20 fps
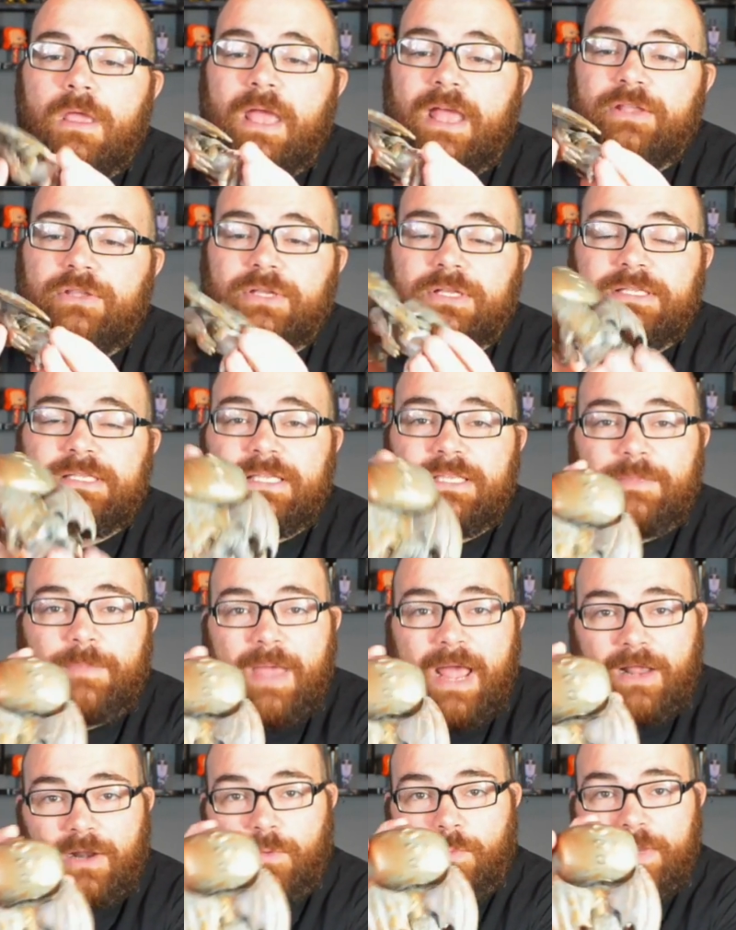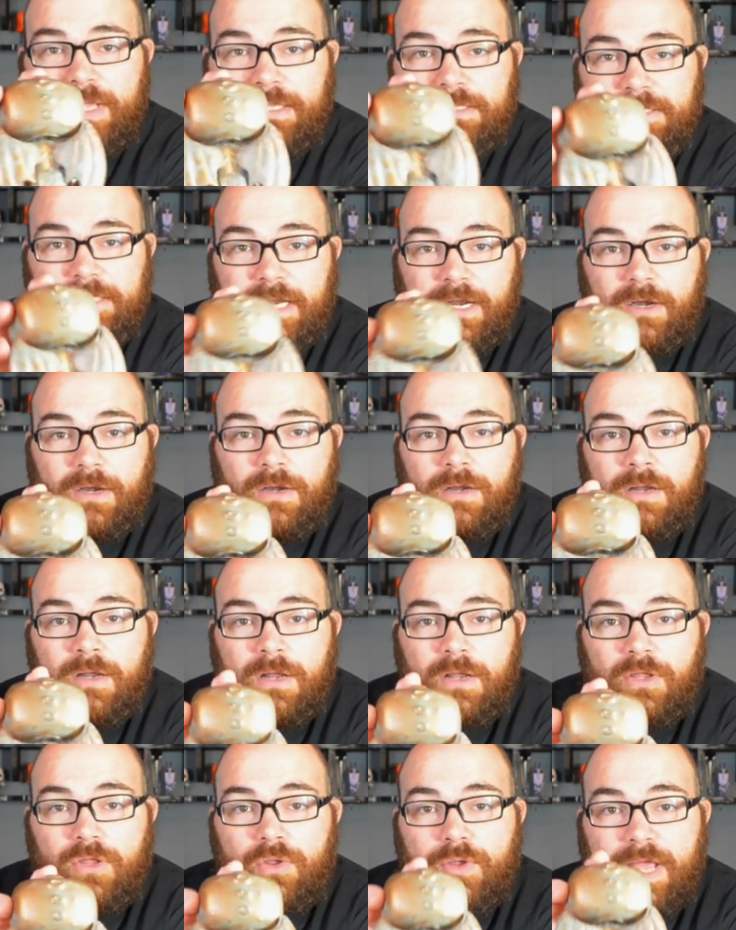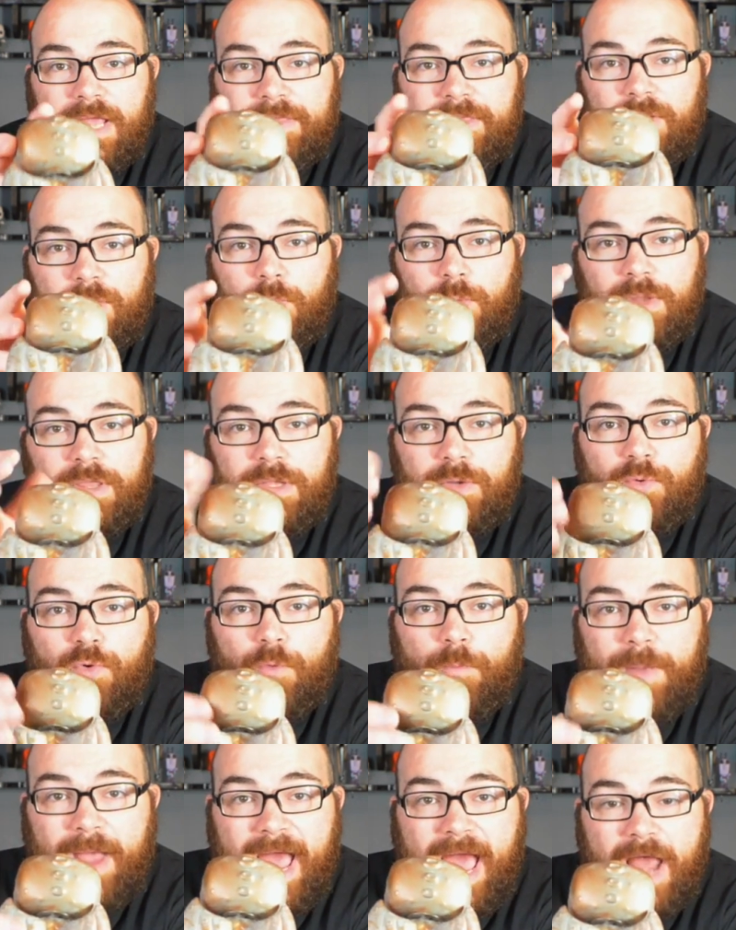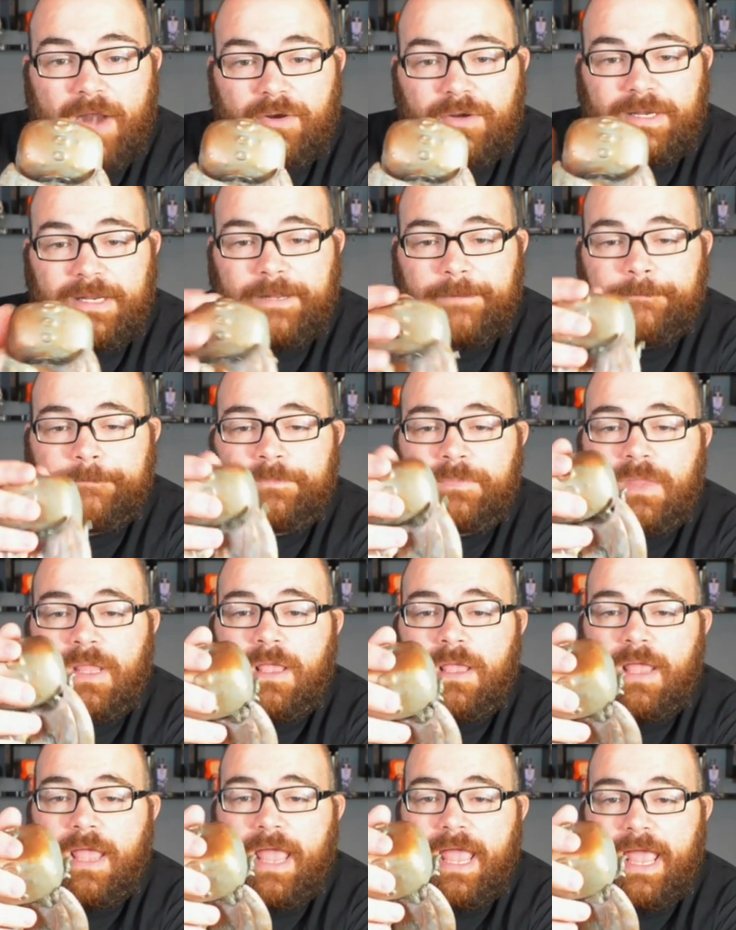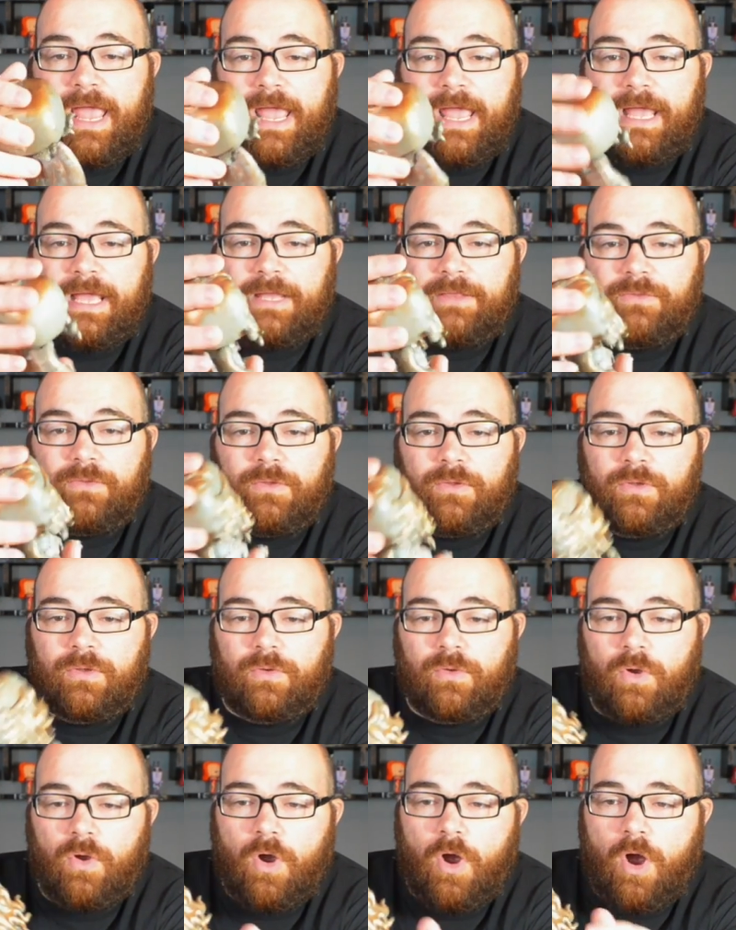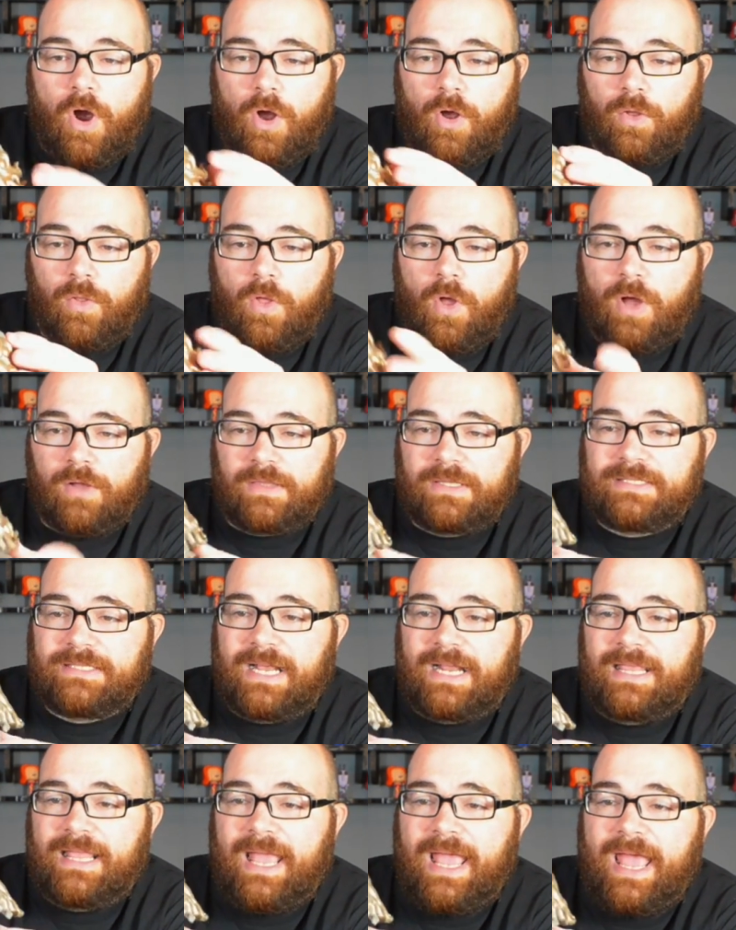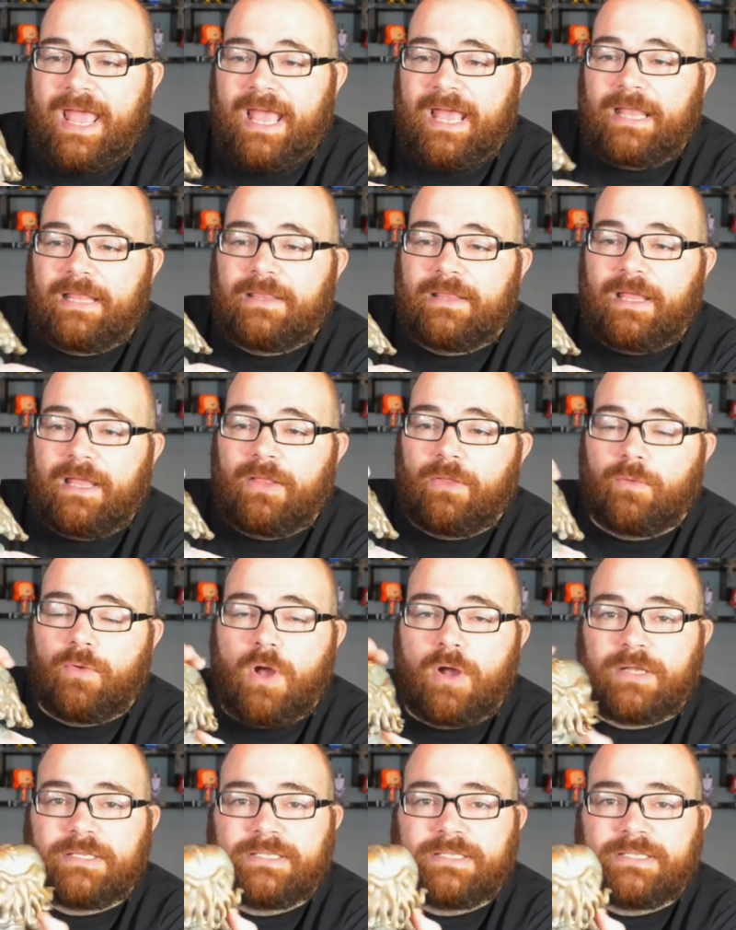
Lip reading: As you can see in the back of the wings there, you got the really cool patterning and all along the side of the head and along